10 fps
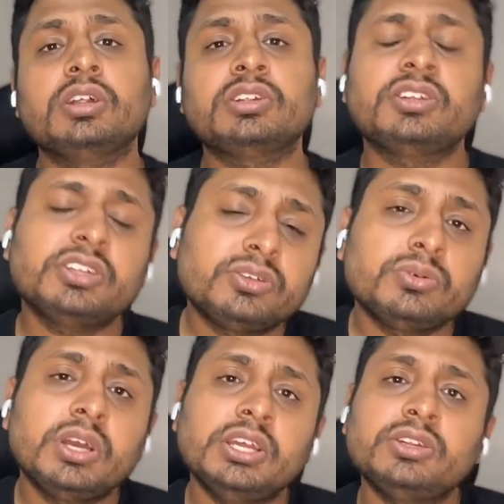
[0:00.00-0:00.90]
suggest
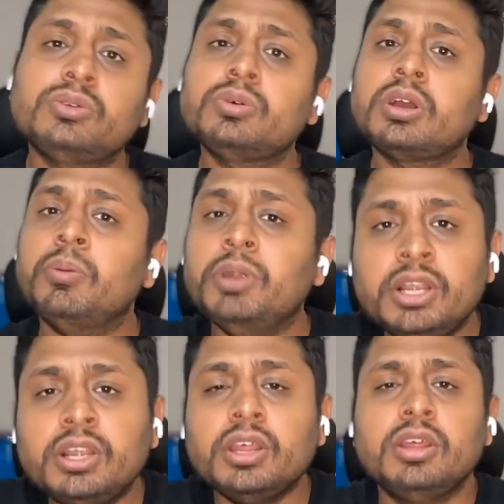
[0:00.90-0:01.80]
you guys to
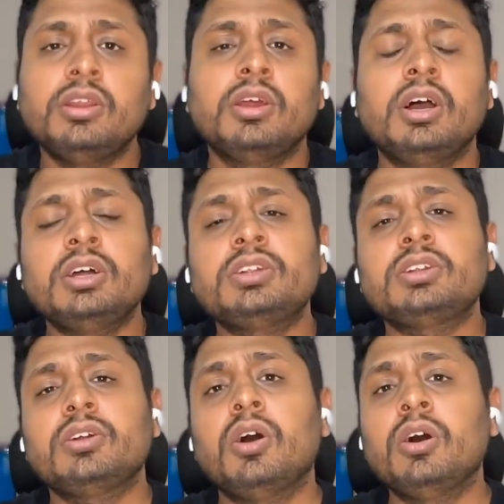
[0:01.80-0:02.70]
comment
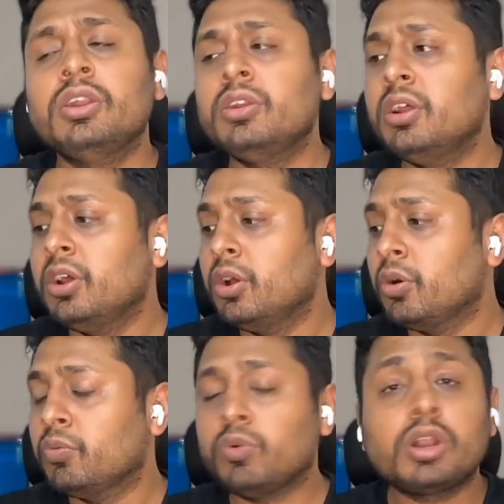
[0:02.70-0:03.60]
us on
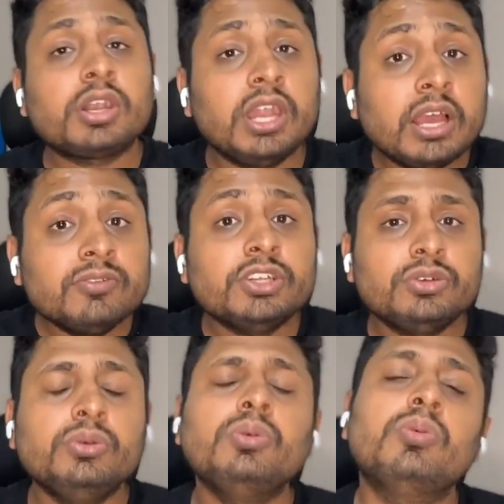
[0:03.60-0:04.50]
what
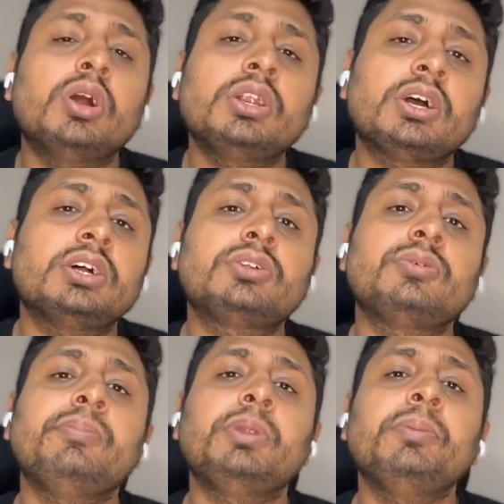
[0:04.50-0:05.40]
language do you want us
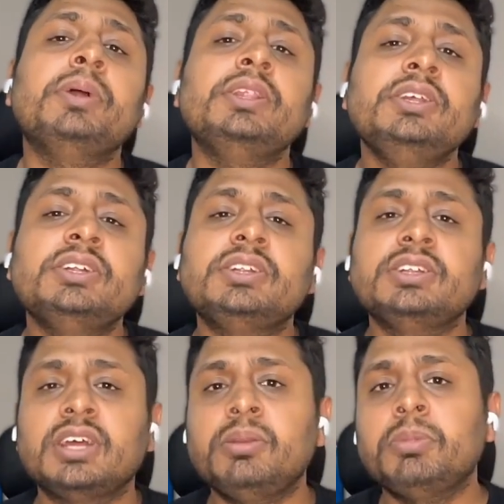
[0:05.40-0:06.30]
to implement these
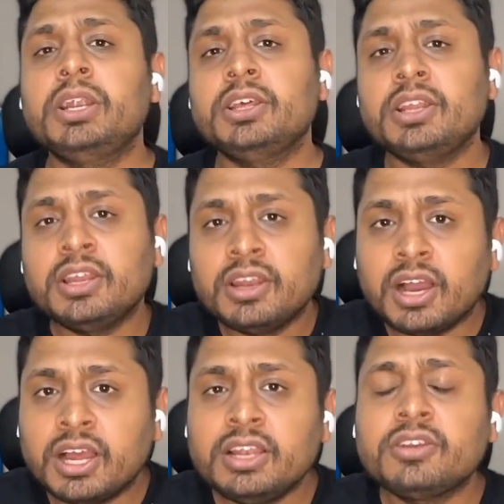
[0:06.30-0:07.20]
design pattern, and
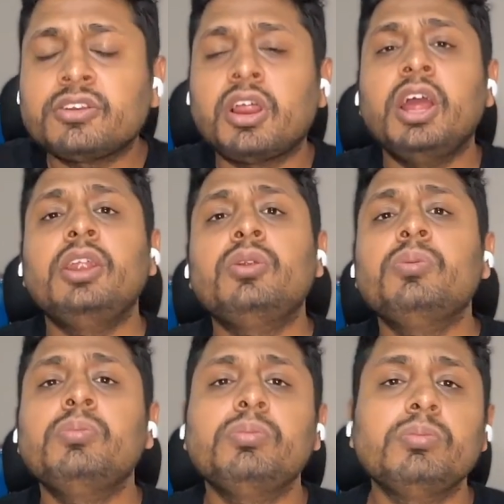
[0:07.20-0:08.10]
I'll try
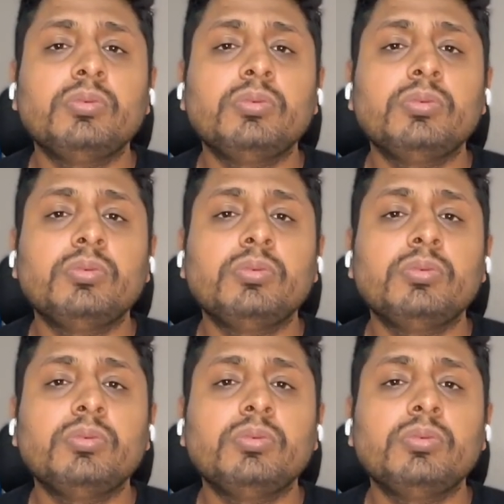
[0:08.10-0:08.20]
to